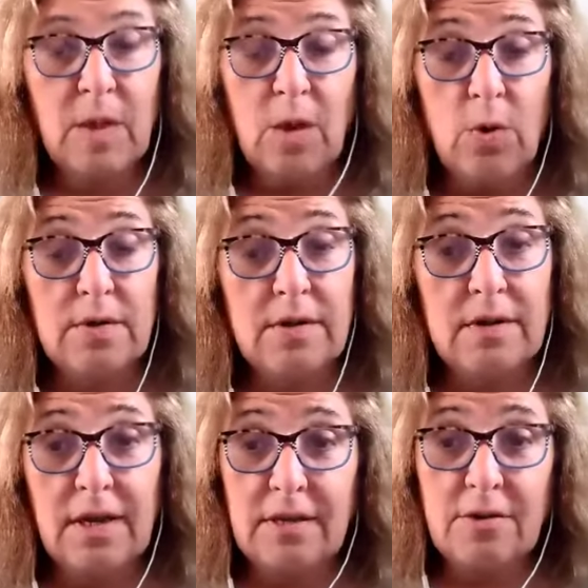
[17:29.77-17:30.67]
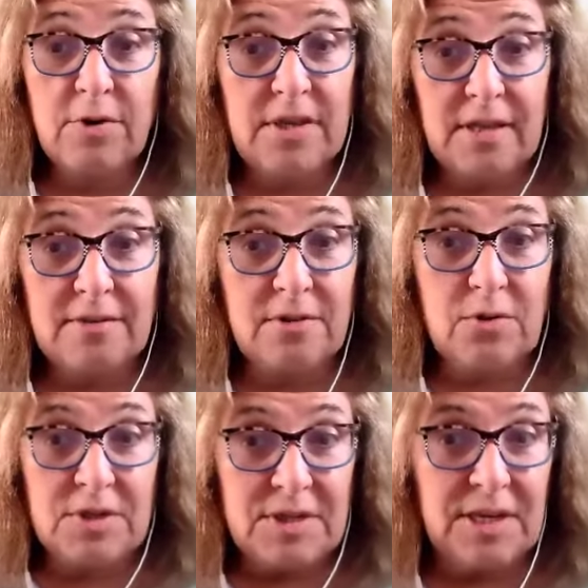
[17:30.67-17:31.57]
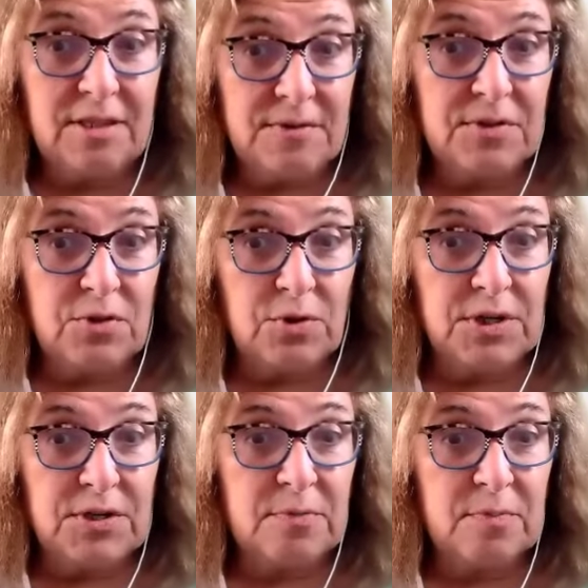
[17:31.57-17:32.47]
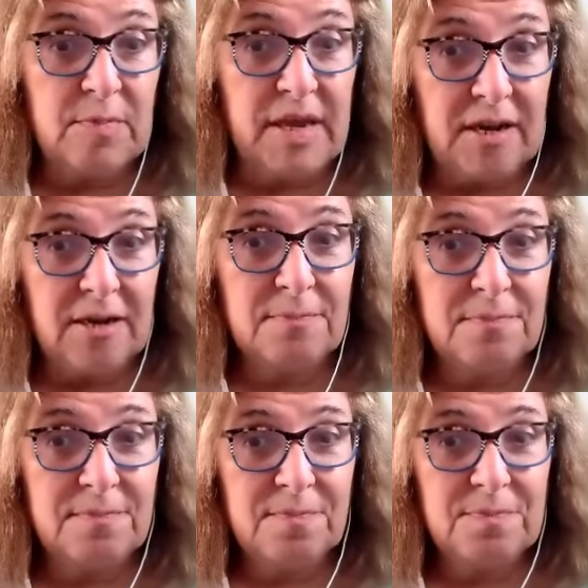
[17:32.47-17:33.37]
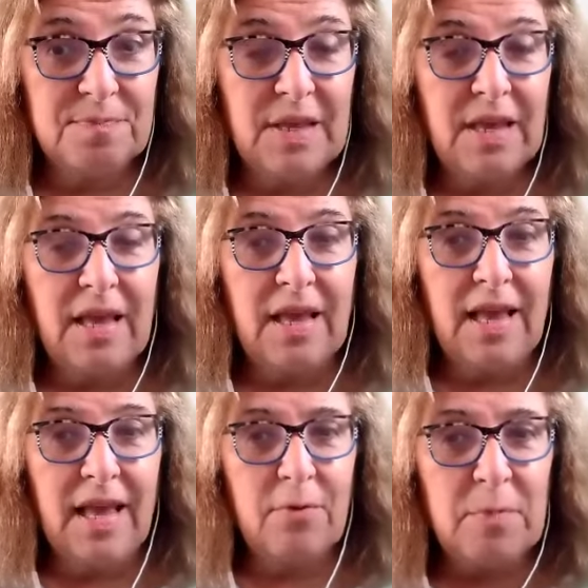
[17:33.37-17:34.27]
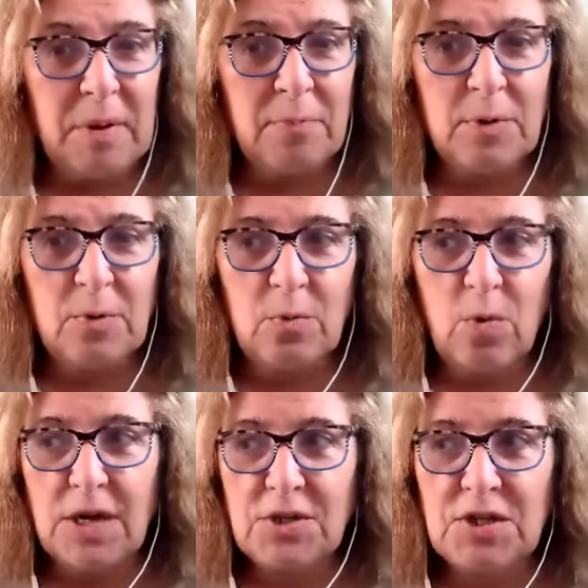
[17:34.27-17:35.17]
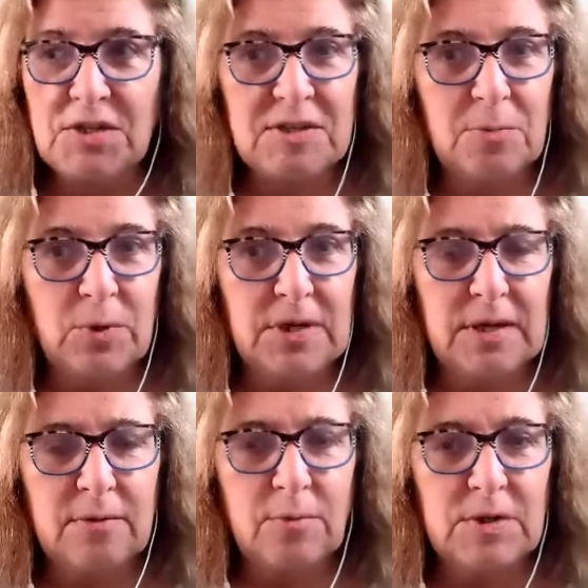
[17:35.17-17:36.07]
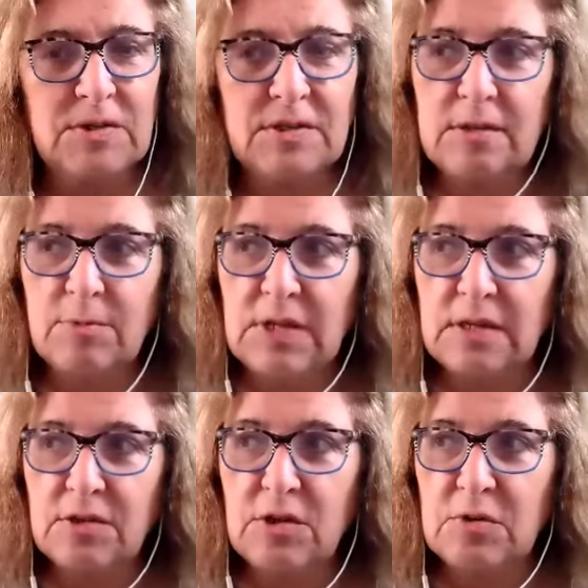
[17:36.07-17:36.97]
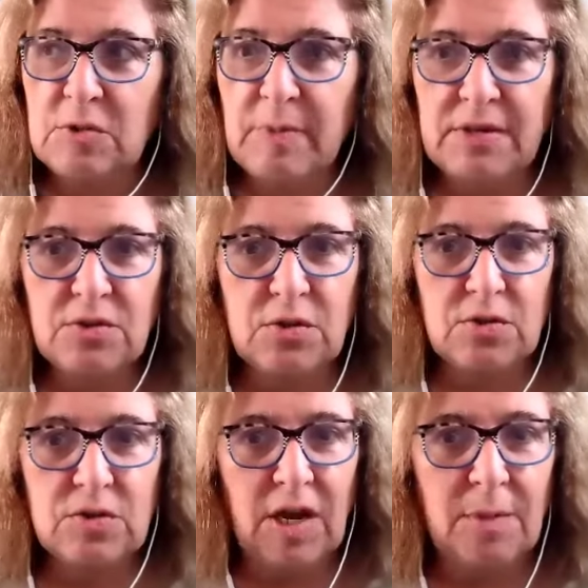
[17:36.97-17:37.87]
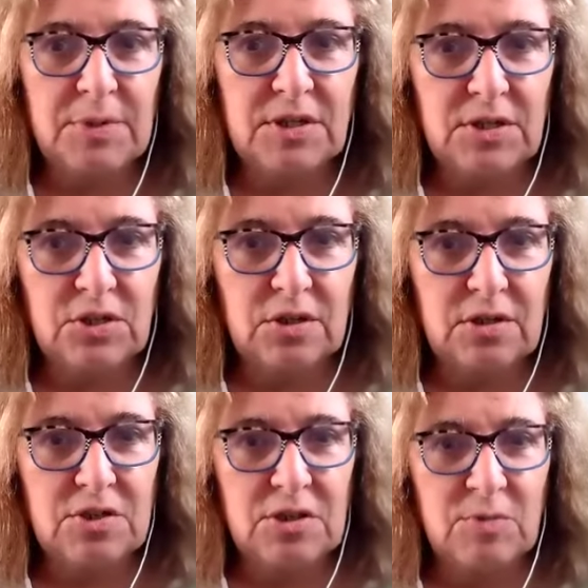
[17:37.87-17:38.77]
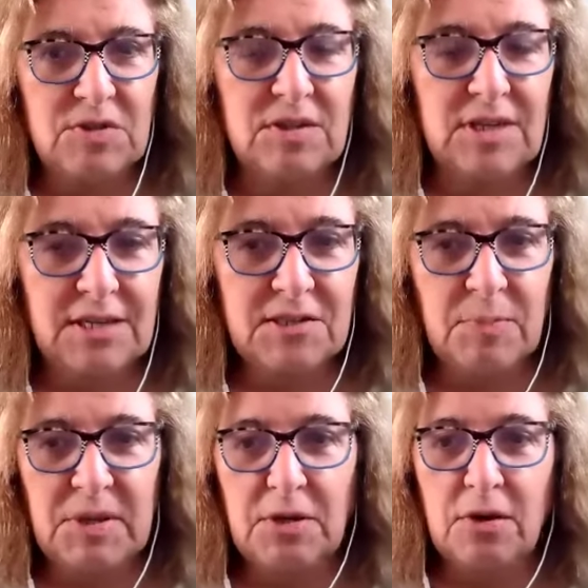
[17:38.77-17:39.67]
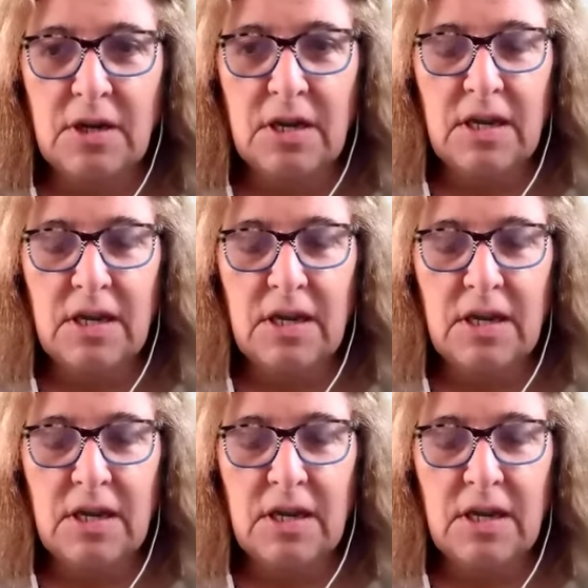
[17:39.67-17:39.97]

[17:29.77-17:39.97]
Well, I agree that you can tell if a story is made up. I remember watching someone, it was at a Toastmasters competition and she was the test speaker.